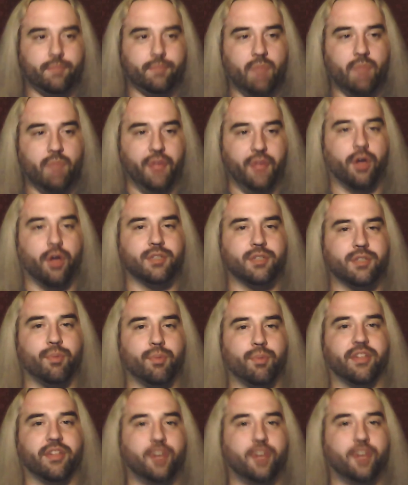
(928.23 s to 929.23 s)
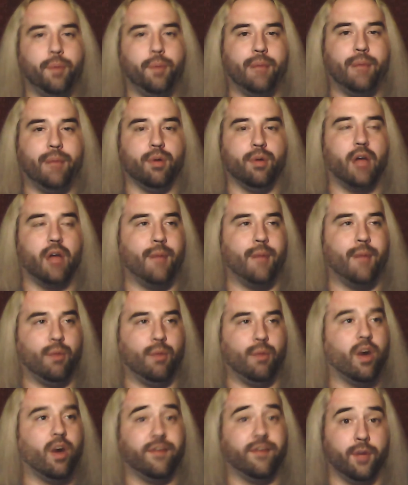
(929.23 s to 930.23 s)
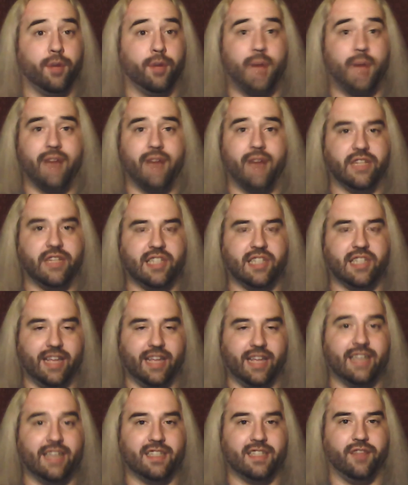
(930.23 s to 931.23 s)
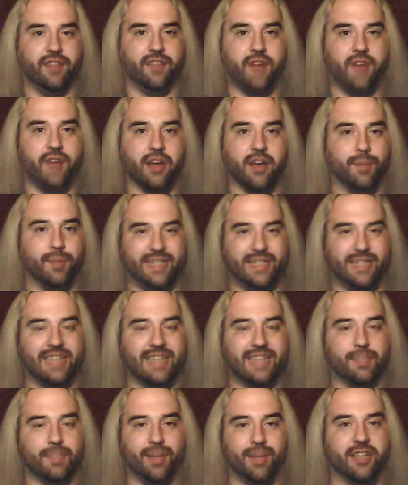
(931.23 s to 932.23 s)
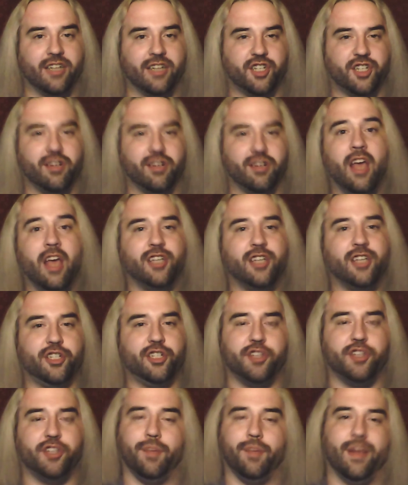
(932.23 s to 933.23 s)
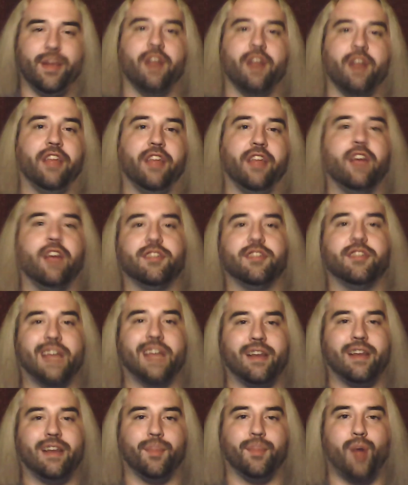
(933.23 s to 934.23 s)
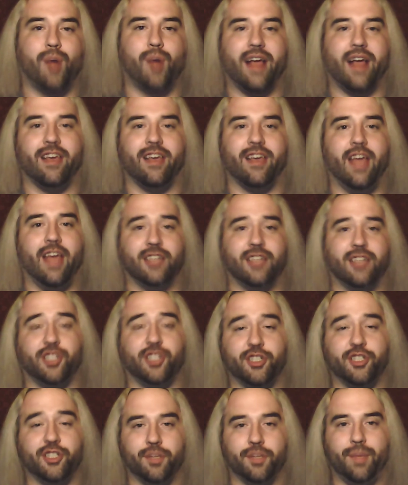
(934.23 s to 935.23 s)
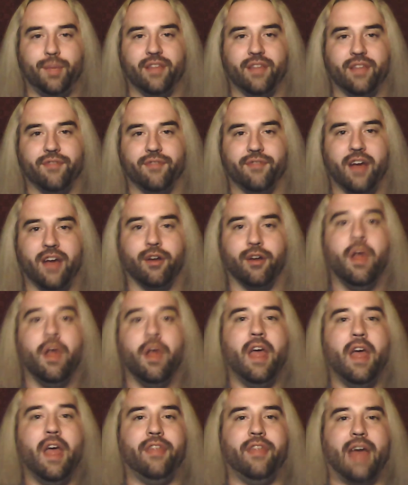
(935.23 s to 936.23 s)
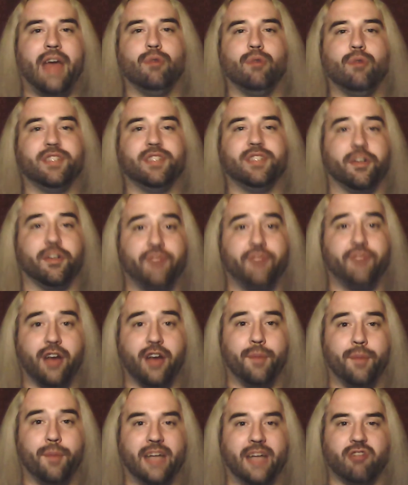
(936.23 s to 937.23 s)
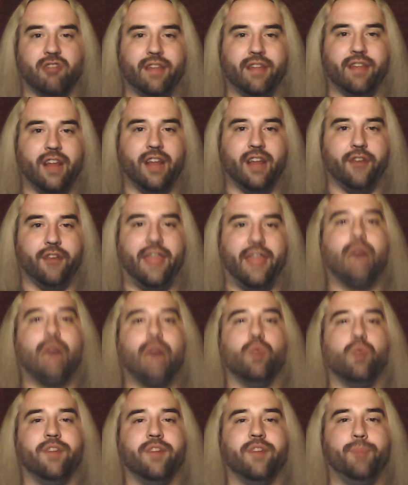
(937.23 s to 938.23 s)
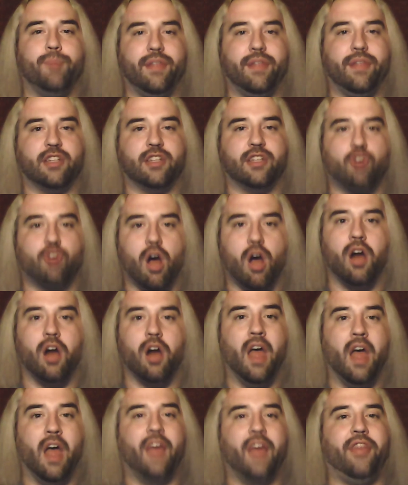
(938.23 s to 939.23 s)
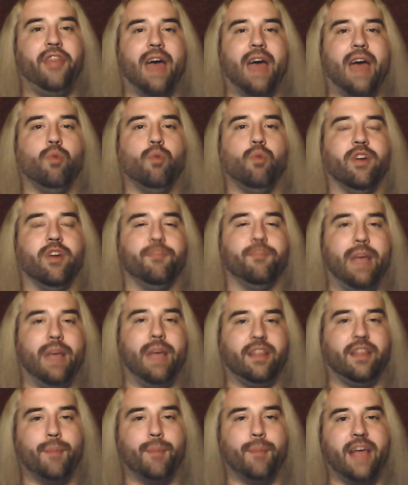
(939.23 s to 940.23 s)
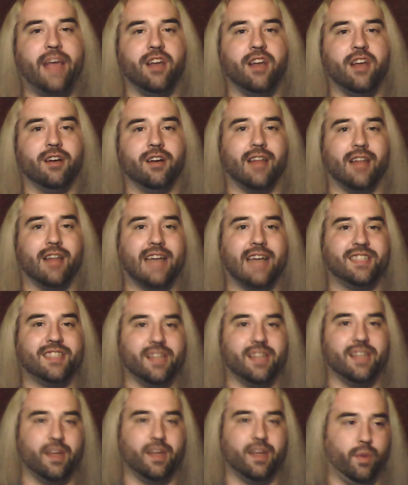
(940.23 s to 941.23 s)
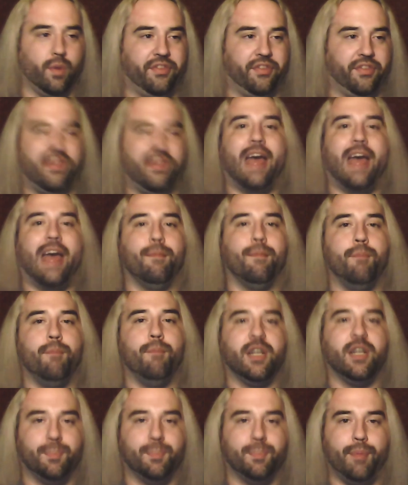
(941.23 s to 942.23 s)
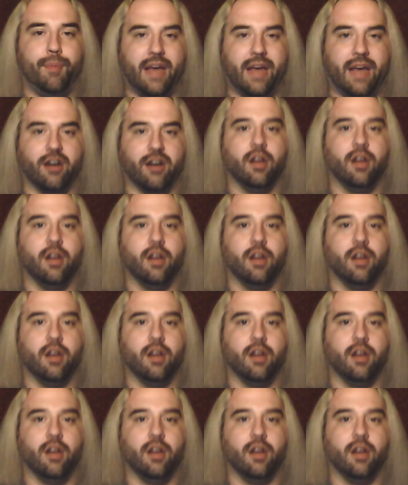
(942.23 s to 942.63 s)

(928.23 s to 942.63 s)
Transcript: Those were the two people. I mean, one of them obviously is in the final, but Tessa Blanchard, she should have been on the other side of the bracket, and she should be in the final. That was your final match right there. That would have been the draw. That would have made the Mae Young Classic that much better.